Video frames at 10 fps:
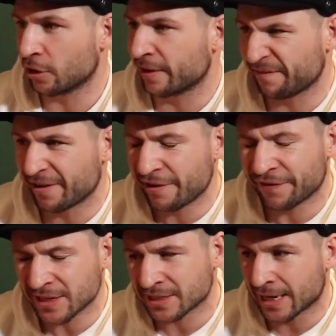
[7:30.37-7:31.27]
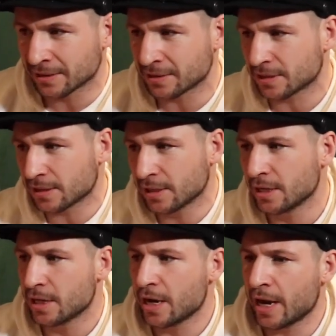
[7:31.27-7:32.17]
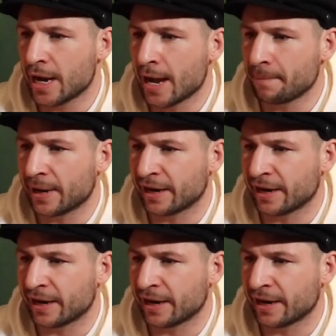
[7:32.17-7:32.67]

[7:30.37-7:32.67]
got them very fast hands, um,